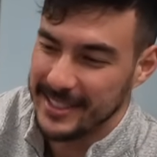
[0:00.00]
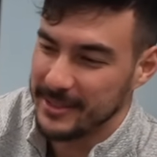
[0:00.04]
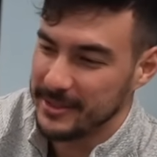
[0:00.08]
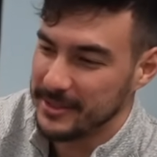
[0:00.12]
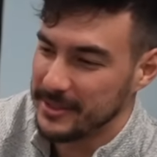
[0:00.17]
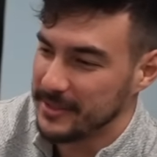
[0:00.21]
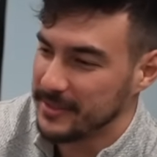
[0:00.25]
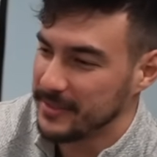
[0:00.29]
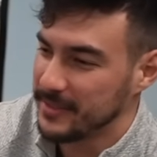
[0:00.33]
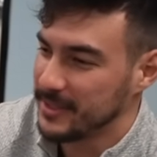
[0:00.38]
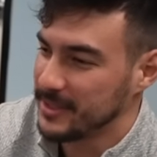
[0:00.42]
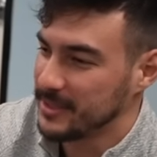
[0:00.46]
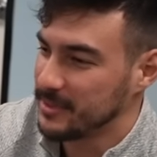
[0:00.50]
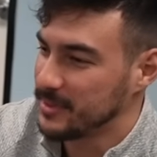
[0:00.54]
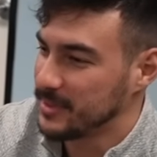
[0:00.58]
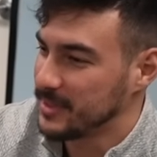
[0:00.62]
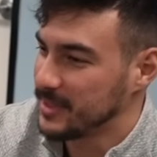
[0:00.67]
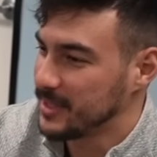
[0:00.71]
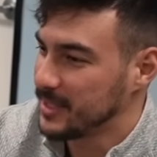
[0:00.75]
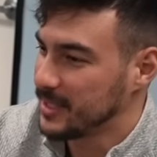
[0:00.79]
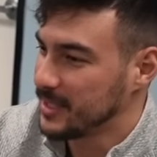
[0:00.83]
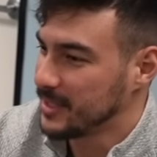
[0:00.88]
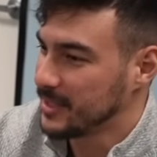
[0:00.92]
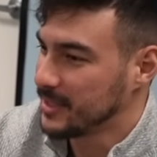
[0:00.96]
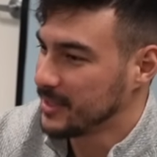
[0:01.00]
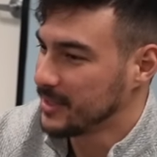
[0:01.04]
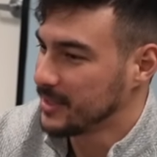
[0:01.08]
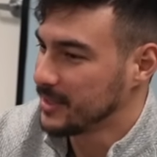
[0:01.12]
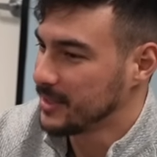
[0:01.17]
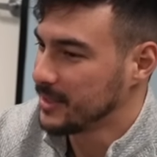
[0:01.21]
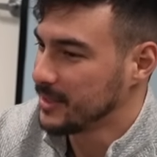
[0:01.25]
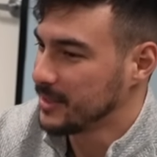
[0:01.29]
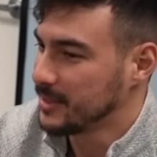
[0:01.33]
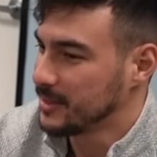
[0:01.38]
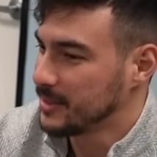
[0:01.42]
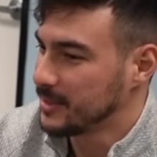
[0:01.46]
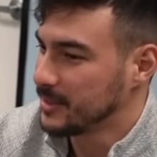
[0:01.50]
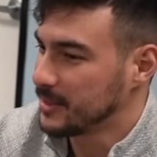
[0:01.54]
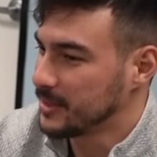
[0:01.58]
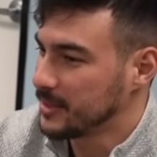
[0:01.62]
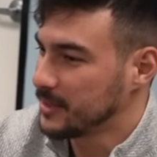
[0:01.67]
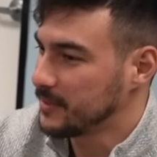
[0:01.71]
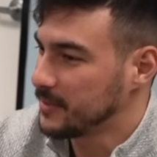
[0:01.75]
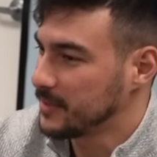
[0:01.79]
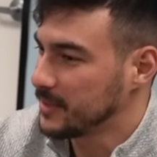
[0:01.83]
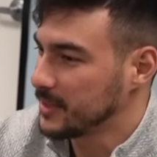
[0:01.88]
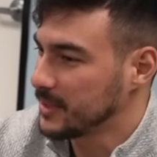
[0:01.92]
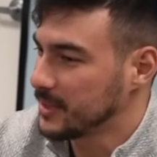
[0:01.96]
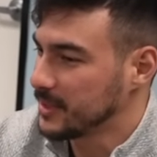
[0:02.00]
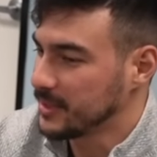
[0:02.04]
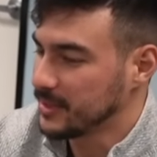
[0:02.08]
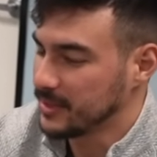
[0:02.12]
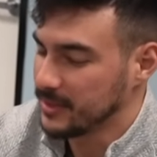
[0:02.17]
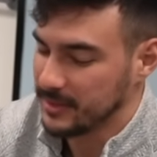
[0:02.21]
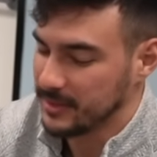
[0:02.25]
That was your first mistake. Does this feel good?